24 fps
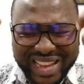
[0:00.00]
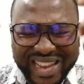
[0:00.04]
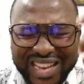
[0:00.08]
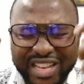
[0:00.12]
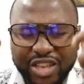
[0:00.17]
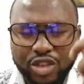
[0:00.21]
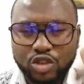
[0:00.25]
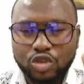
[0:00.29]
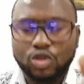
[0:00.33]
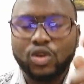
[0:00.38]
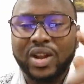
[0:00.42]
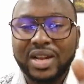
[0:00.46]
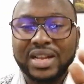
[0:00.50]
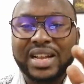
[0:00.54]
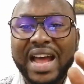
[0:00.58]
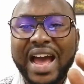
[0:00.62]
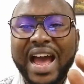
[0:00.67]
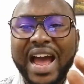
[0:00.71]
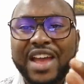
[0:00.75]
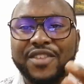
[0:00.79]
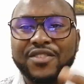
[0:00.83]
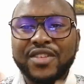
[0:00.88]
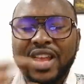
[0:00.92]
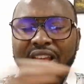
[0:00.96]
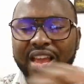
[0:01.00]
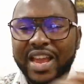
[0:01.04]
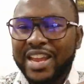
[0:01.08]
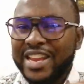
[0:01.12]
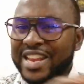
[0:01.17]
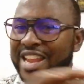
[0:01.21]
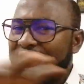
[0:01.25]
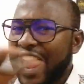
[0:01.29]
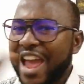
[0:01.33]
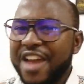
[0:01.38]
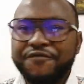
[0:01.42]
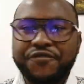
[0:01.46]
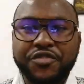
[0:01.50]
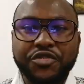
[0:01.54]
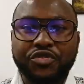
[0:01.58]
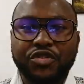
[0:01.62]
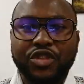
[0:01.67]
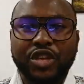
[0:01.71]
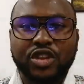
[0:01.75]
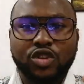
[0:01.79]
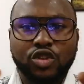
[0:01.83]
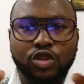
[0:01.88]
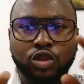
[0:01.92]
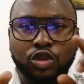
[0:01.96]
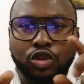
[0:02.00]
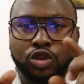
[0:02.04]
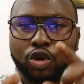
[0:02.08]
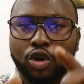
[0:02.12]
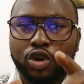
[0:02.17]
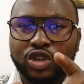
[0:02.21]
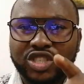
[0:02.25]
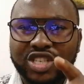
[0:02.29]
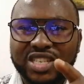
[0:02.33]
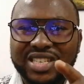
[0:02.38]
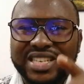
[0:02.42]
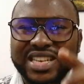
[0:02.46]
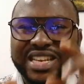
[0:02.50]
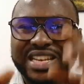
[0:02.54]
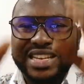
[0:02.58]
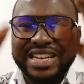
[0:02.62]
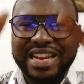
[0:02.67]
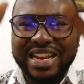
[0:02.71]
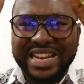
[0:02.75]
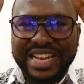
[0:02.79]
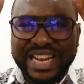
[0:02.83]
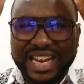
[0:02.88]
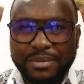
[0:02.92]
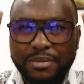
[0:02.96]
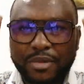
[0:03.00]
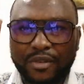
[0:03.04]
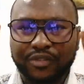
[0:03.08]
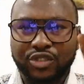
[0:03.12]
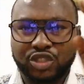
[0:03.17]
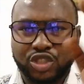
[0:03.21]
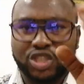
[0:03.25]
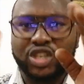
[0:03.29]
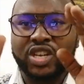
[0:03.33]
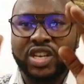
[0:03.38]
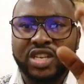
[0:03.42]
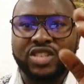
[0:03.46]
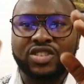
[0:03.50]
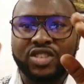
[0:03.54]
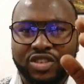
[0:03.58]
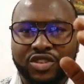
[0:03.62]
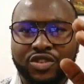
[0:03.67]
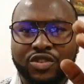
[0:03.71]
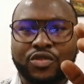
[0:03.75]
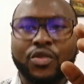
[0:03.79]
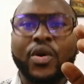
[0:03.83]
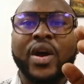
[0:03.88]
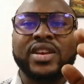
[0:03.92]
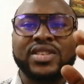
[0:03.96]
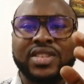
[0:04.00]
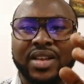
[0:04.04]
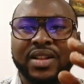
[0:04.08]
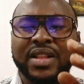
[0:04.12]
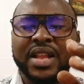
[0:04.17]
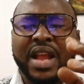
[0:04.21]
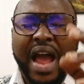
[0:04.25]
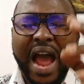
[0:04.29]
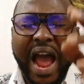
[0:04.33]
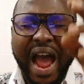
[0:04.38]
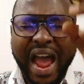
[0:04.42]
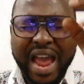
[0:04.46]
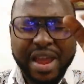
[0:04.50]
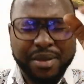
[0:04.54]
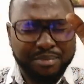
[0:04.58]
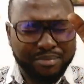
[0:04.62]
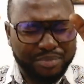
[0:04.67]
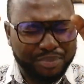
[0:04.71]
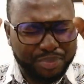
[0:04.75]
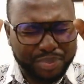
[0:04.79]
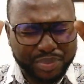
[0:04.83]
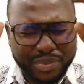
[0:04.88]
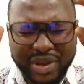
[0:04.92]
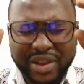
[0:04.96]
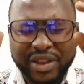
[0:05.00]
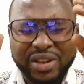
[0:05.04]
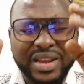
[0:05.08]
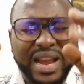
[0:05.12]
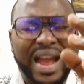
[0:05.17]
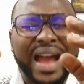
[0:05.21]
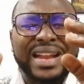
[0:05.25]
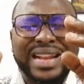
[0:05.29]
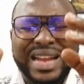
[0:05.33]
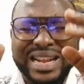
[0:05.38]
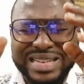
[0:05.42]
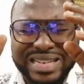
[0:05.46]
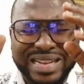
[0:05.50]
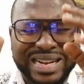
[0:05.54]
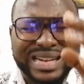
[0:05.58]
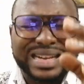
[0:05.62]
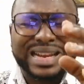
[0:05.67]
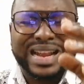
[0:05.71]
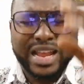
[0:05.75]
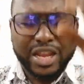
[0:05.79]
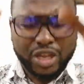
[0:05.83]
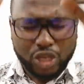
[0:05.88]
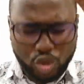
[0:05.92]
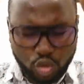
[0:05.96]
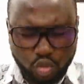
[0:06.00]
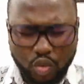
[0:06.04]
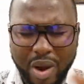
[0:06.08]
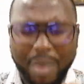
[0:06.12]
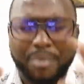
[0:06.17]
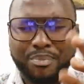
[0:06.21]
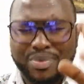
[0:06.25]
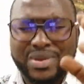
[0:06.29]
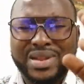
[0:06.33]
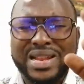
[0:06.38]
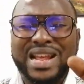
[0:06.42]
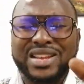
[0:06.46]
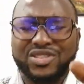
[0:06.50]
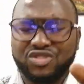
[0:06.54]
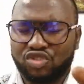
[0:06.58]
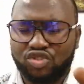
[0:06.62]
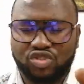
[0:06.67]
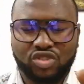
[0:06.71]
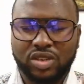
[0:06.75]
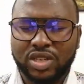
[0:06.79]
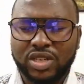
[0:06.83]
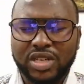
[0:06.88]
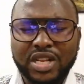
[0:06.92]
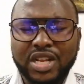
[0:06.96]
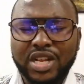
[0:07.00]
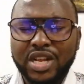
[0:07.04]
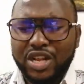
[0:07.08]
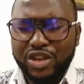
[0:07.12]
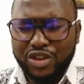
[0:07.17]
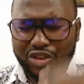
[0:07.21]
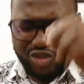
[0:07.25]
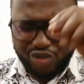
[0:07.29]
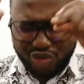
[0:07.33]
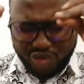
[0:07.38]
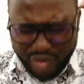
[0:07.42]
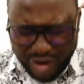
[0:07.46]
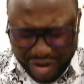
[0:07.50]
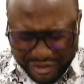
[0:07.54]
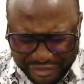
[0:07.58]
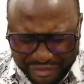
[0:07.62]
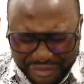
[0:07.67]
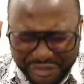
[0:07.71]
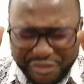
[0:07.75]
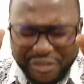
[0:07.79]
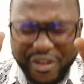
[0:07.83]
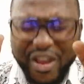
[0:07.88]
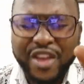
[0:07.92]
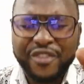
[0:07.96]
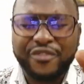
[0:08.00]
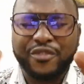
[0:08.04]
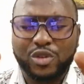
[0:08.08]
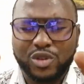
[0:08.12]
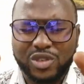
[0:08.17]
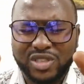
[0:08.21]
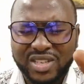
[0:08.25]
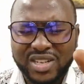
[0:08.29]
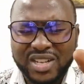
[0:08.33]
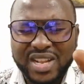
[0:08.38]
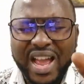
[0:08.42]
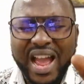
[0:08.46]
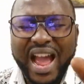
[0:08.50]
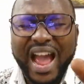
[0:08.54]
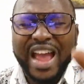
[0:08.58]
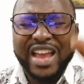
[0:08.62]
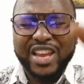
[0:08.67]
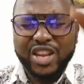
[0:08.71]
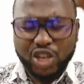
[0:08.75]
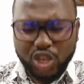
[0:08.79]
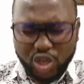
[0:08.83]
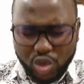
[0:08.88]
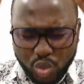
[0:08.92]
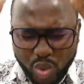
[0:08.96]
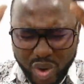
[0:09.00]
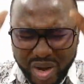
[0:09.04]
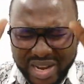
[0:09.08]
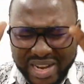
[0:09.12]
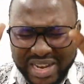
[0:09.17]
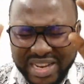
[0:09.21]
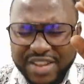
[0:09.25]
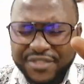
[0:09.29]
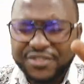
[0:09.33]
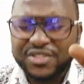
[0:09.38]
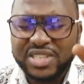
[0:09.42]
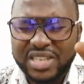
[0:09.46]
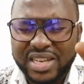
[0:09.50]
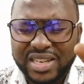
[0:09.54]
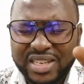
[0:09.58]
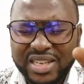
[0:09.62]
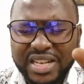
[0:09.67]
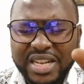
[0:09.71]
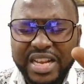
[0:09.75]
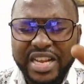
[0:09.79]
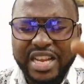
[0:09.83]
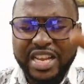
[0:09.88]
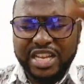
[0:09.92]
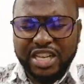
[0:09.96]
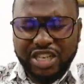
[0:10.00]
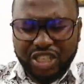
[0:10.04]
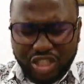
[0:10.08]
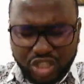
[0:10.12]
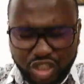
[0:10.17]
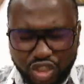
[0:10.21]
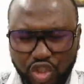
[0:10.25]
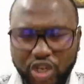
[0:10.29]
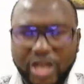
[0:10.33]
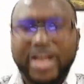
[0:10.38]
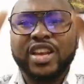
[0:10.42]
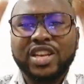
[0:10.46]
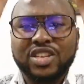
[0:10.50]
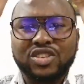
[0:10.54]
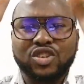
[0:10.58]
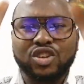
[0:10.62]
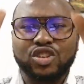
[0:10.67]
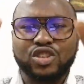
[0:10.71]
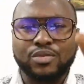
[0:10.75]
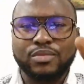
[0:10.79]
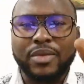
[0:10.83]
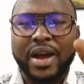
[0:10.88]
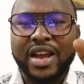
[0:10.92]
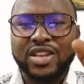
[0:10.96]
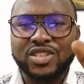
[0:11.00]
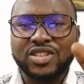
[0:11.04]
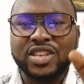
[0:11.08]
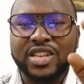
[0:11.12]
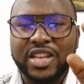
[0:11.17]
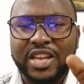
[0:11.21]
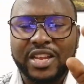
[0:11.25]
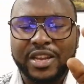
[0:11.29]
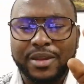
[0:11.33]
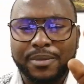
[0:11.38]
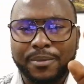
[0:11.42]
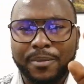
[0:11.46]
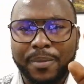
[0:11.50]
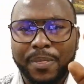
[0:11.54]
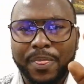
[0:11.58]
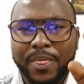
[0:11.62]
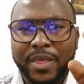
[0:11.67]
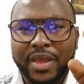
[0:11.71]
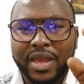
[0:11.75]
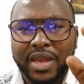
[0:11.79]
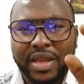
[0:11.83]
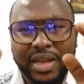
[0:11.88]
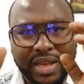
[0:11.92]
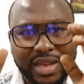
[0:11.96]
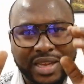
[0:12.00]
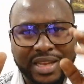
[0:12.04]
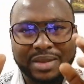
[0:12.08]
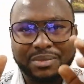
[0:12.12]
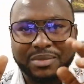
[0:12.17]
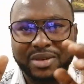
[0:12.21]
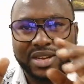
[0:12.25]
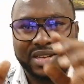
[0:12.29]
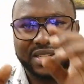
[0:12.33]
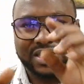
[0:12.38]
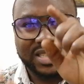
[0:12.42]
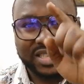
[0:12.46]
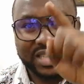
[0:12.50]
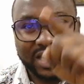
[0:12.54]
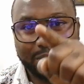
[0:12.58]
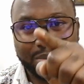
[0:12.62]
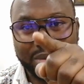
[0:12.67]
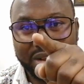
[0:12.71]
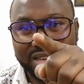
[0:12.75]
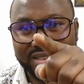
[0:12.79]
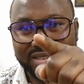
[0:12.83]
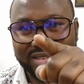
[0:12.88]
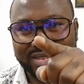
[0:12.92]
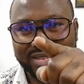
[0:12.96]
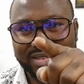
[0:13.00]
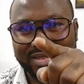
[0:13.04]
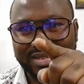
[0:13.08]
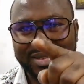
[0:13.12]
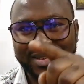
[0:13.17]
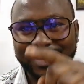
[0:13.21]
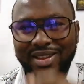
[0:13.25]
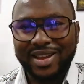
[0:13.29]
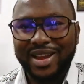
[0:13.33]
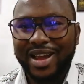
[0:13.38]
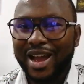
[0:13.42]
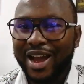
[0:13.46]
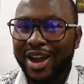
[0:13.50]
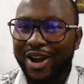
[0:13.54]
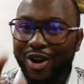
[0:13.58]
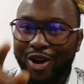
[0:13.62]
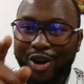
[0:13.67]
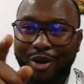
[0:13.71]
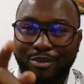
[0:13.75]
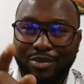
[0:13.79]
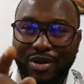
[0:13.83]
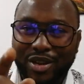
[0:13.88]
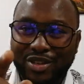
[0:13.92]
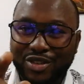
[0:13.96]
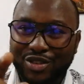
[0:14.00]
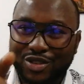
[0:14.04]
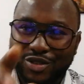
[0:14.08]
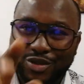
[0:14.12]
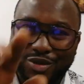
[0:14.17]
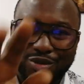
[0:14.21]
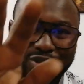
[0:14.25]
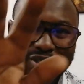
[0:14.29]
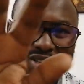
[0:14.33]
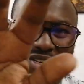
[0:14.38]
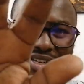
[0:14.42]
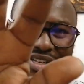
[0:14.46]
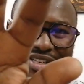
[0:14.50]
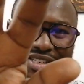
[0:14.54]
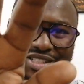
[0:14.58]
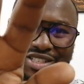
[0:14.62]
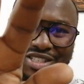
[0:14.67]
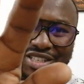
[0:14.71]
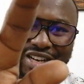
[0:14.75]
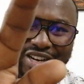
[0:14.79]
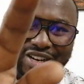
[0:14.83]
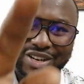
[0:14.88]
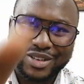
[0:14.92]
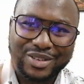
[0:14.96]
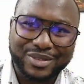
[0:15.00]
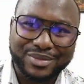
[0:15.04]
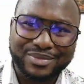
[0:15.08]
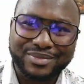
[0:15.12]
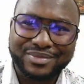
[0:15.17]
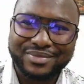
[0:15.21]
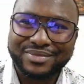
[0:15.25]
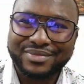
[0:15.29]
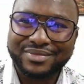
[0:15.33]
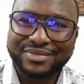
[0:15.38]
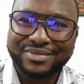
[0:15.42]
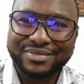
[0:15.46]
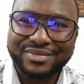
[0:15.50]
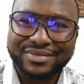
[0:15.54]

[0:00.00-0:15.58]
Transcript: in your life, in everything you touch, in the name of Jesus Christ. I pray and I declare, you are blessed, you are favored, and you are lifted in Jesus' mighty name. Amen. Stay blessed, and God bless you. Shalom.